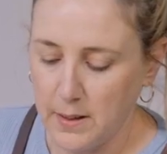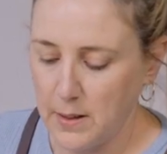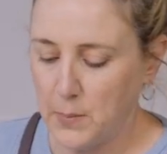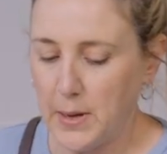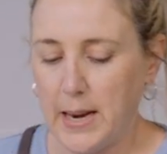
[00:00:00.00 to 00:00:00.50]

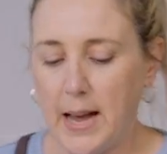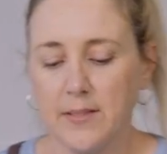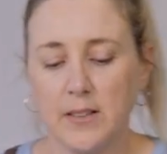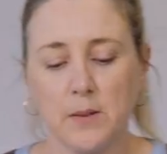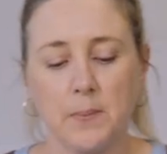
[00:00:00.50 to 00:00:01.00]
Then we can
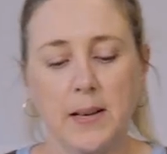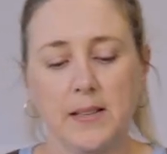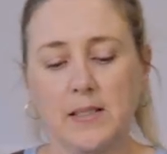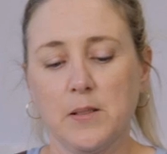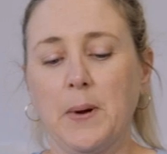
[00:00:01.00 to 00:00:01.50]

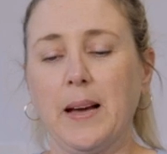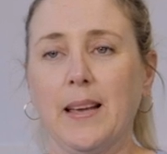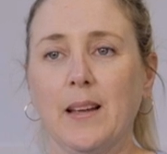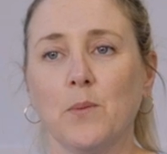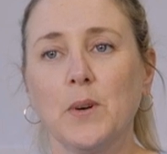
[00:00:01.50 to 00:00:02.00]
place this back
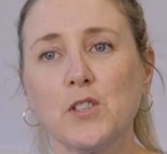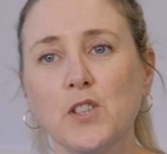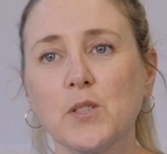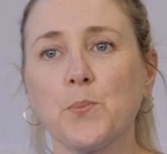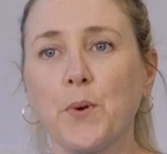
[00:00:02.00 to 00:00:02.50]
in. We're
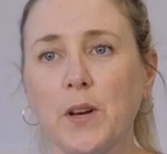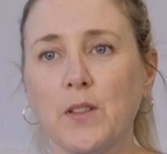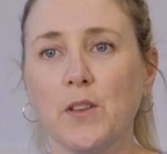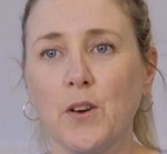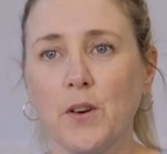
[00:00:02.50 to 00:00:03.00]
just bringing
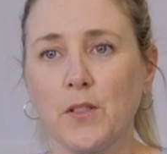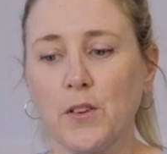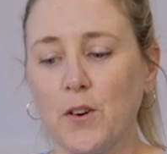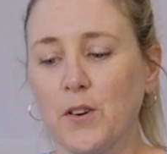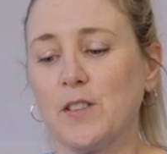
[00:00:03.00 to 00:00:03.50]
the
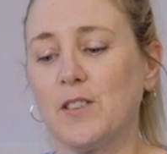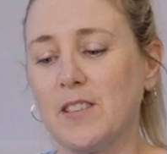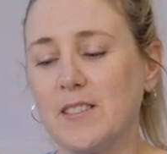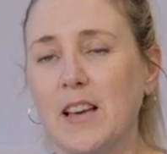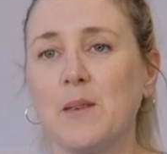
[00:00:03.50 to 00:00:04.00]
yoghurt to the
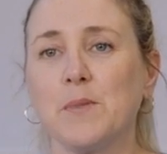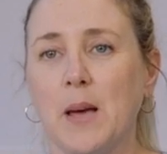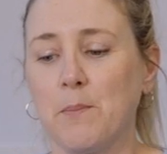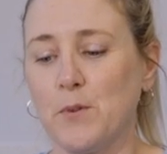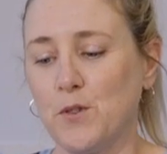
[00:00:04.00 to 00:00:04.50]
same
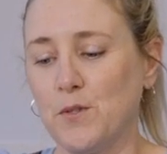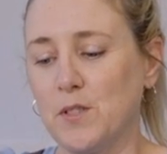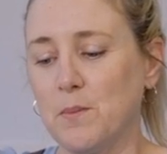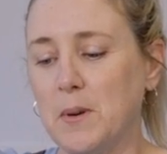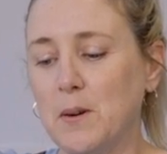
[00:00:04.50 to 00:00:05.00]
temperature as
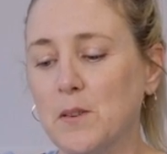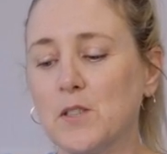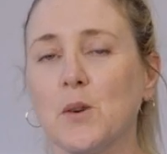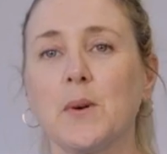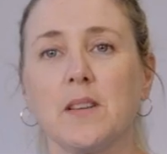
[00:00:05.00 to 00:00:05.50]
the milk
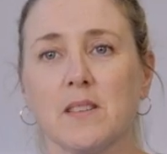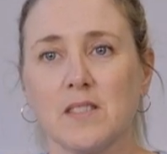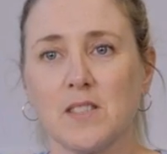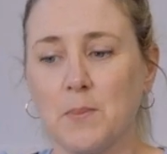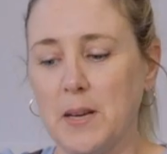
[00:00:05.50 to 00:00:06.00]
so it
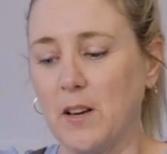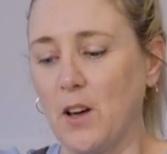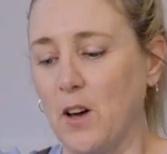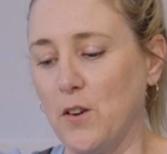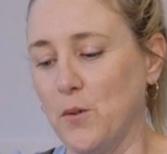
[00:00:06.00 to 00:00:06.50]
doesn't split and
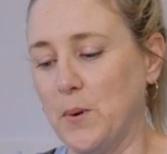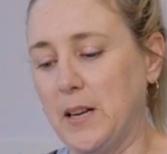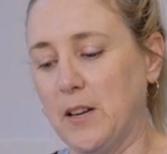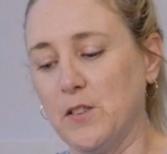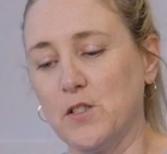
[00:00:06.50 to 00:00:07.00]
curdle when
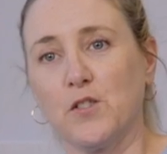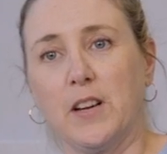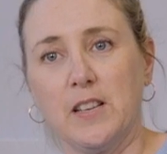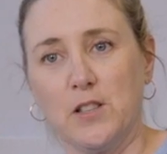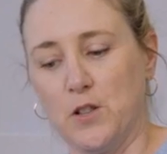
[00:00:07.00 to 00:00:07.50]
it goes
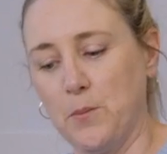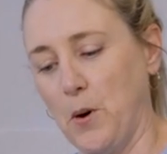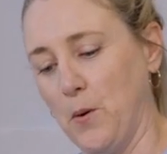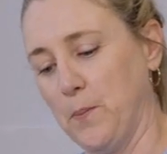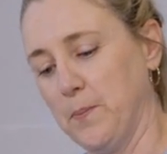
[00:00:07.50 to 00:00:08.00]
straight into the bowl.